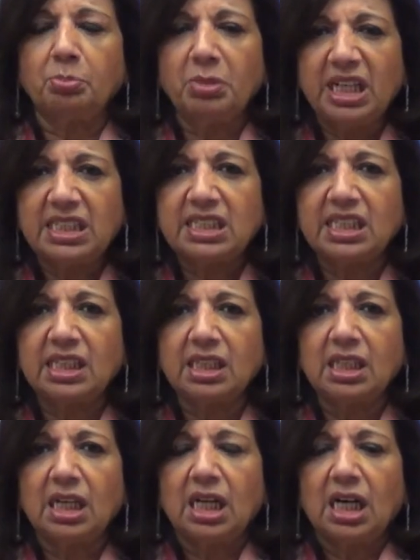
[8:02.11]
meeting
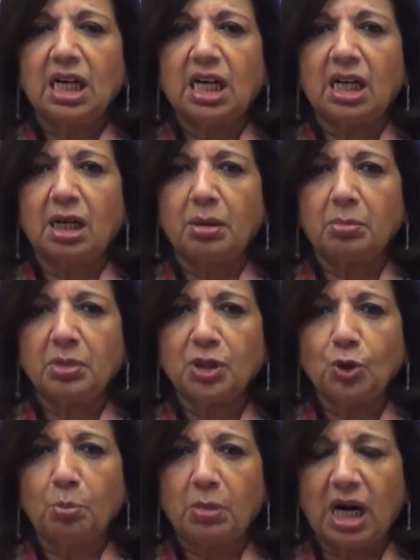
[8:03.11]

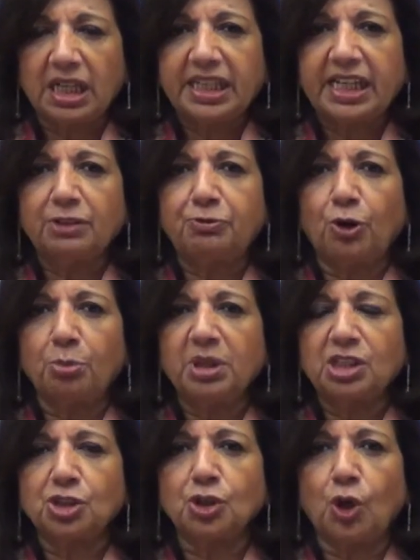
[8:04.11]
market
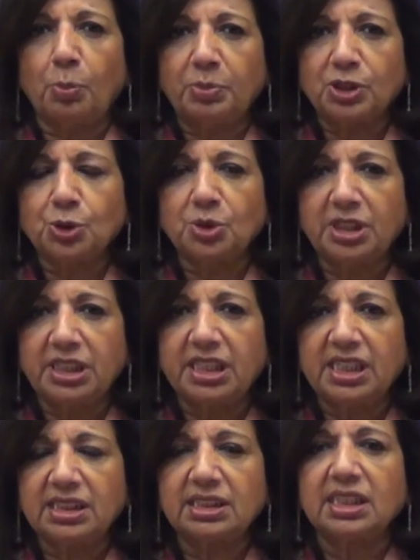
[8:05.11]
formation
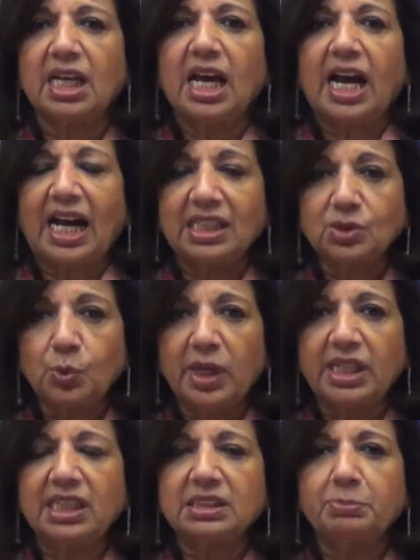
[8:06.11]
opportunities, as
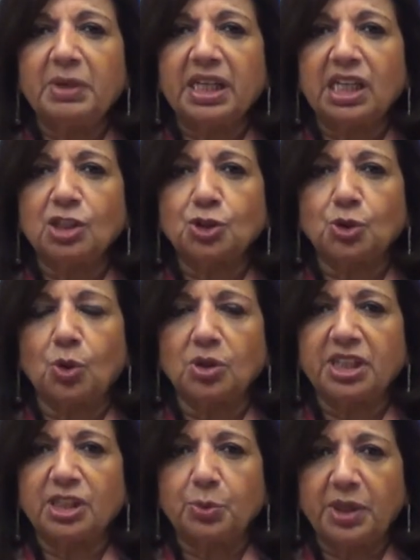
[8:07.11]
well as making sure
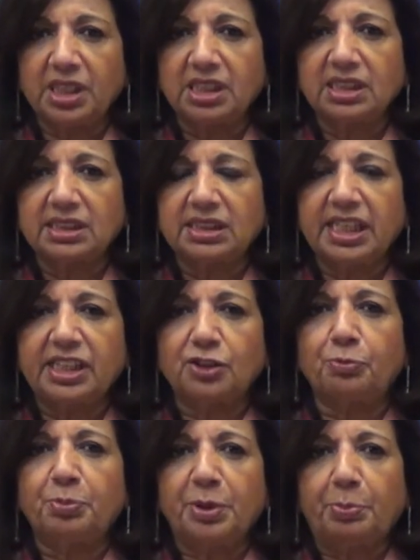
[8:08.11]
that we are in a state
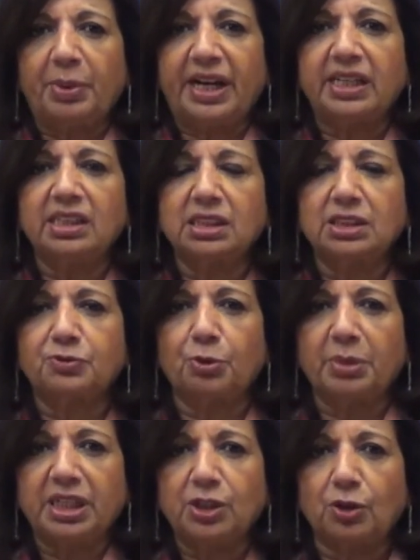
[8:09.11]
of preparedness for
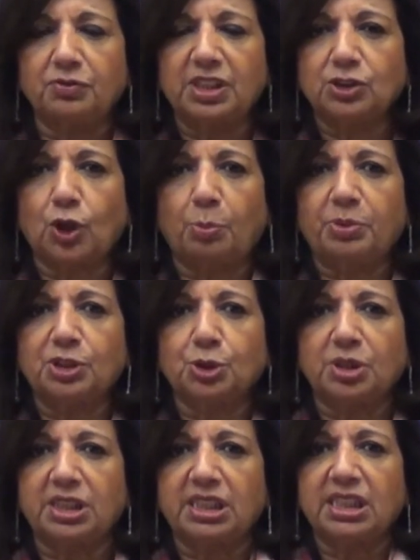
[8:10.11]
many of these
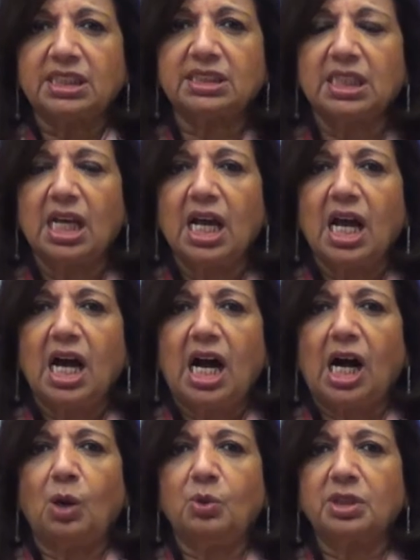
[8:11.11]
opportunities.
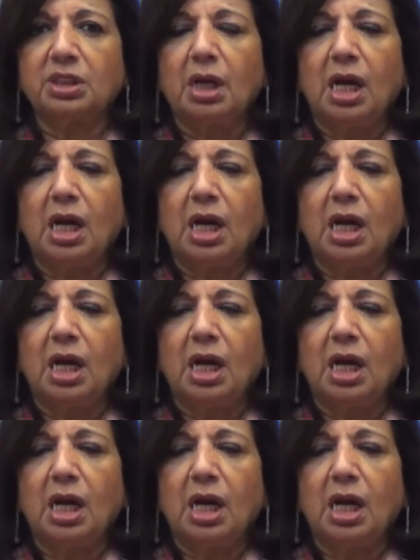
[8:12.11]
Our